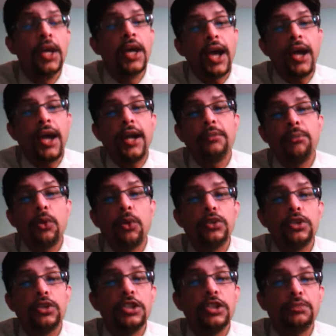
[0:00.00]
And
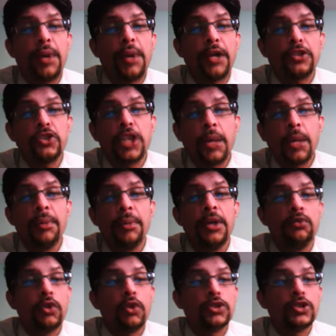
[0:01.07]
both this partnership
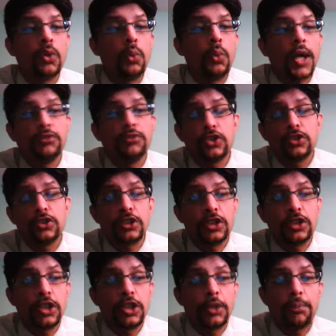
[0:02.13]
was the one which was the
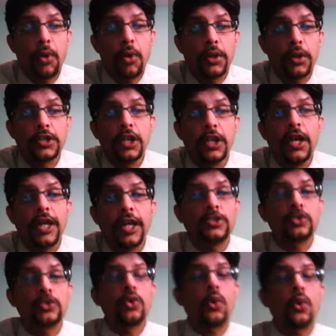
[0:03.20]
turning point, as
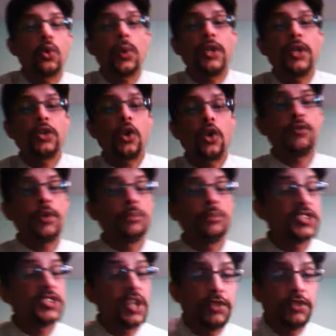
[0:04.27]
the score went on from
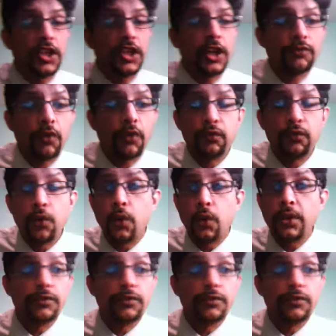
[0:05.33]
78 for 4.